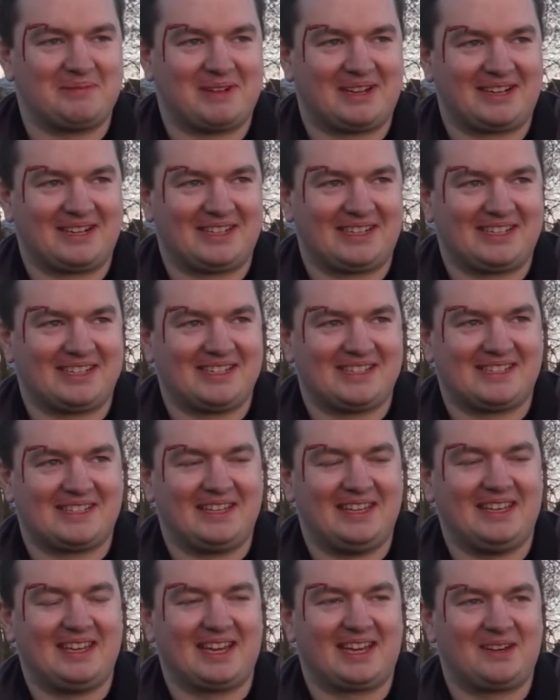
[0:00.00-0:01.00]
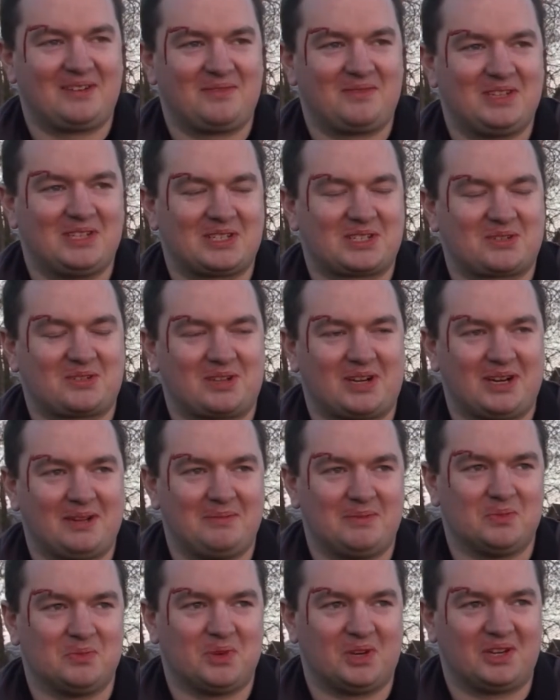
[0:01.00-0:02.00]
about it because he kind of
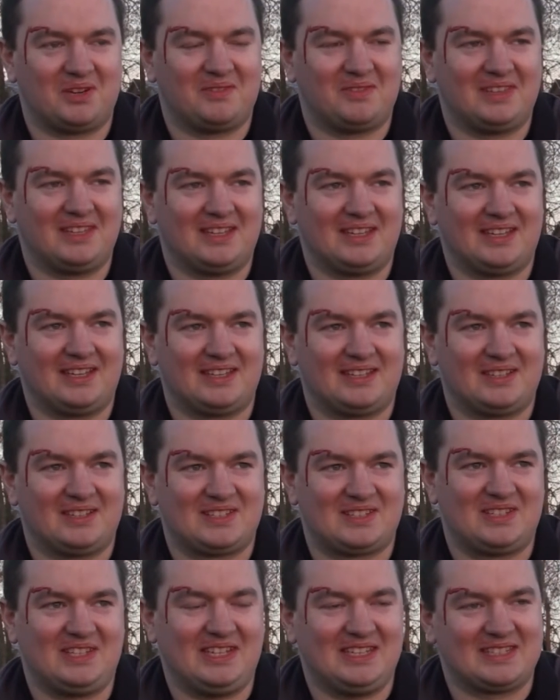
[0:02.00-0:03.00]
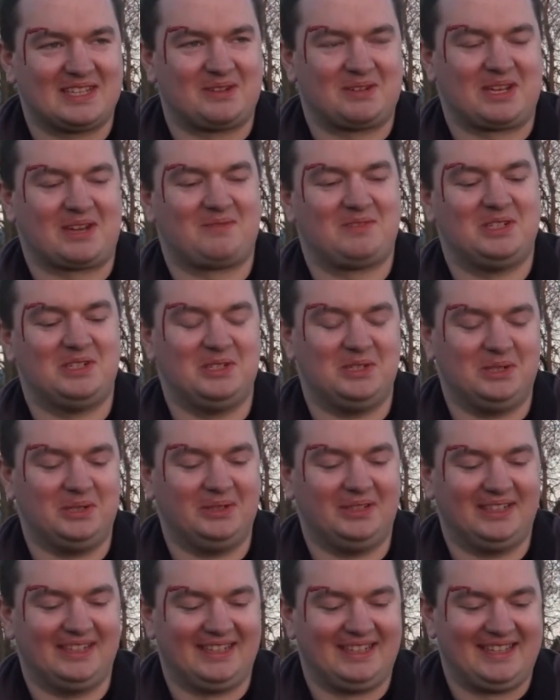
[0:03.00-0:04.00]
describes one of the scenes I would have to do,
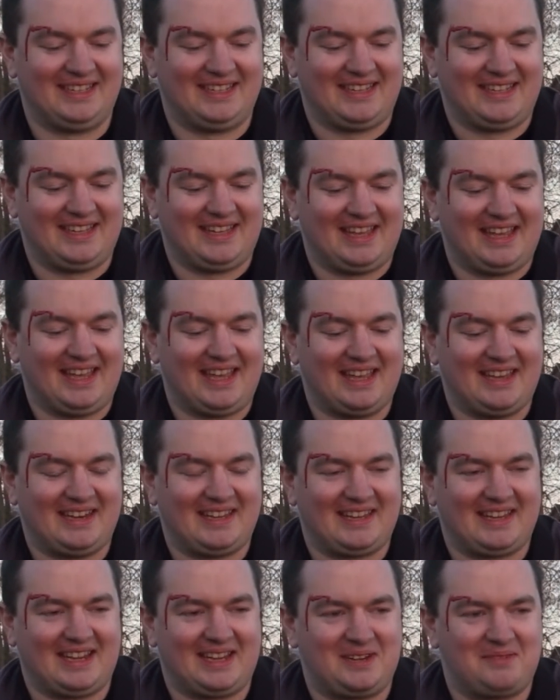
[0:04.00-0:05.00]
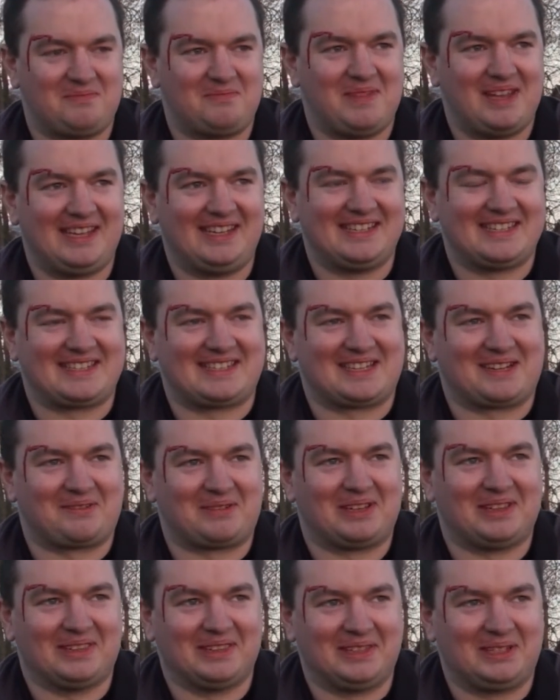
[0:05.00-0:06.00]
and it kind of made it
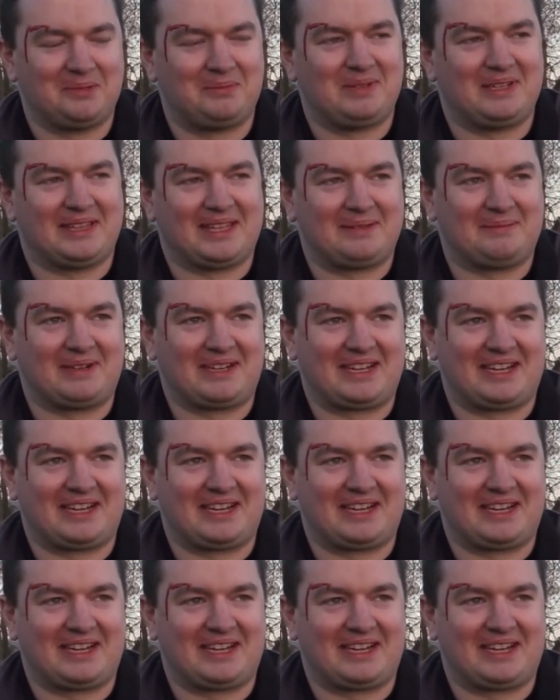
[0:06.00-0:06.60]
sound a little bit like my